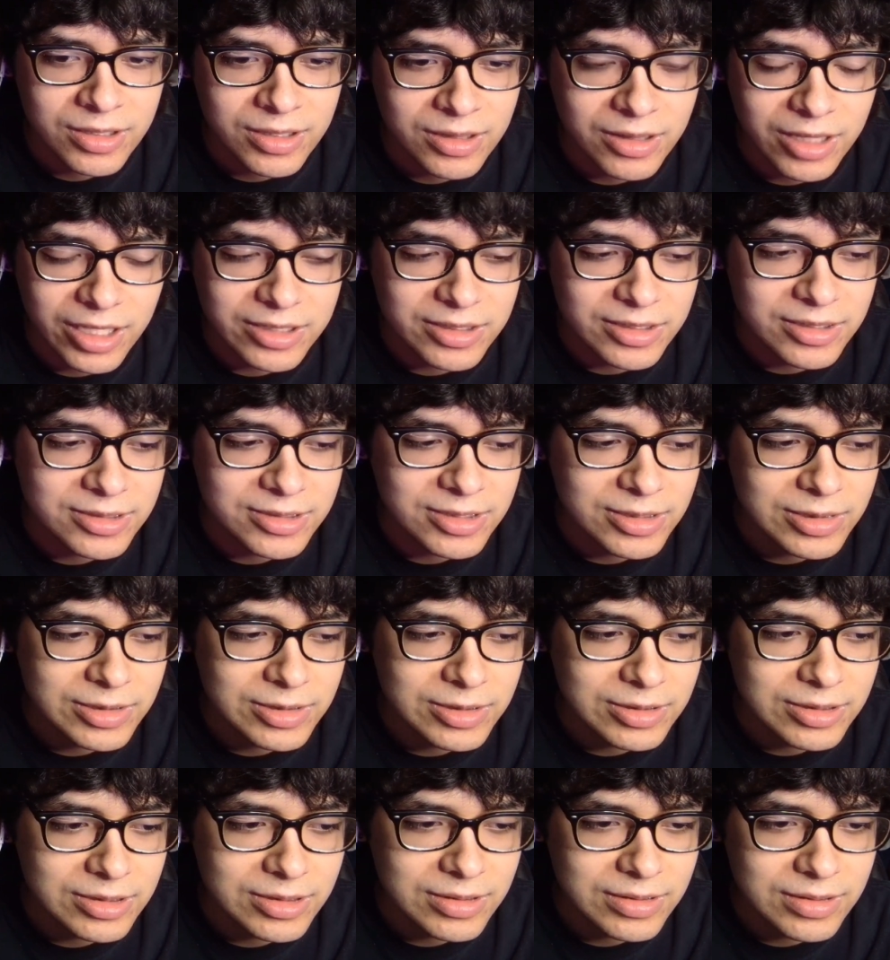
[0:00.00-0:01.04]
Like this is
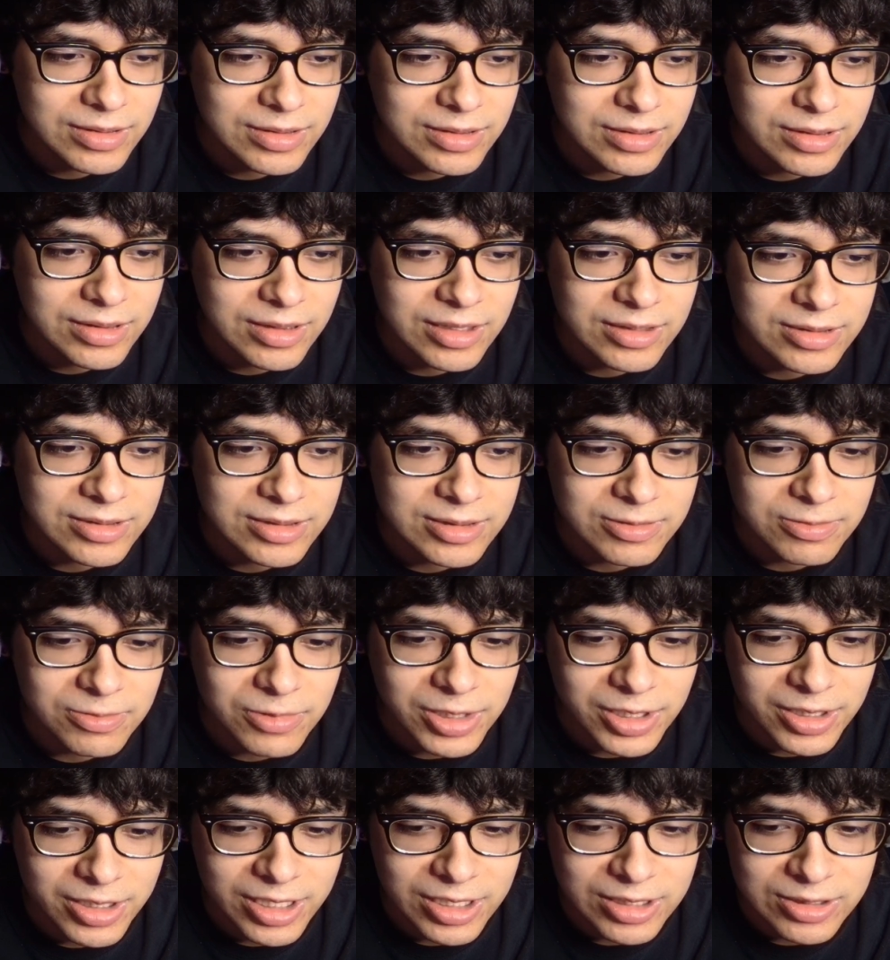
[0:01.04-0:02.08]
this is what
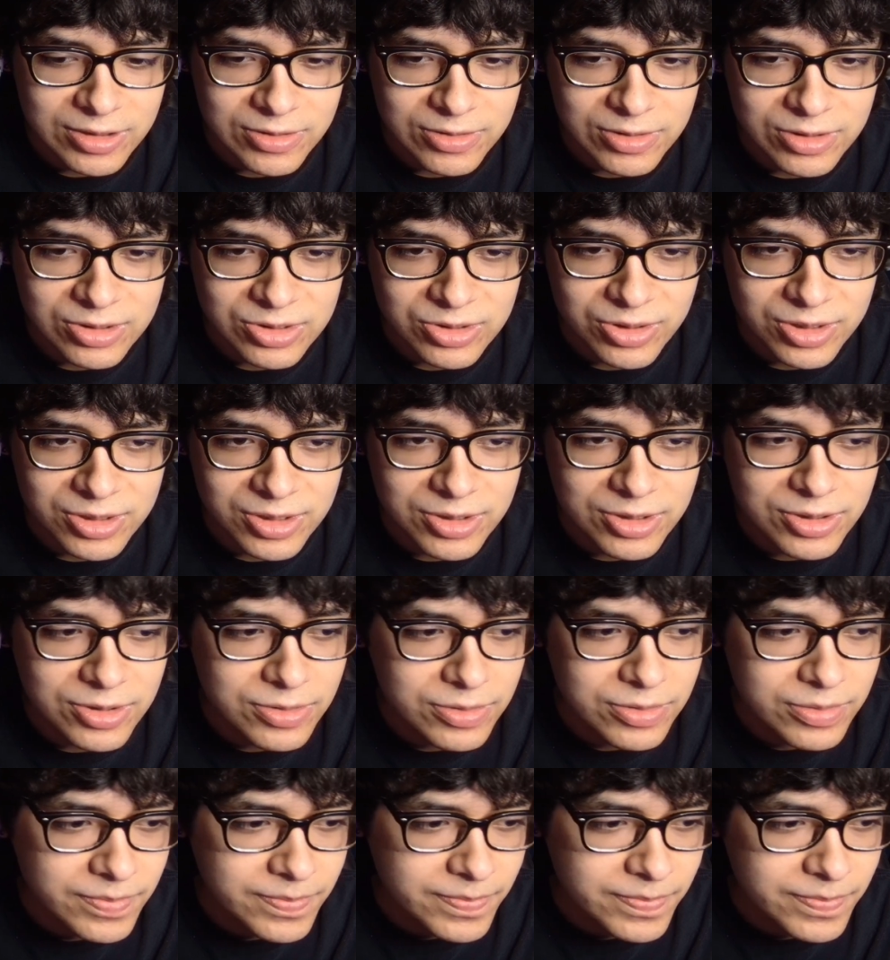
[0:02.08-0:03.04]
I like to enjoy to do.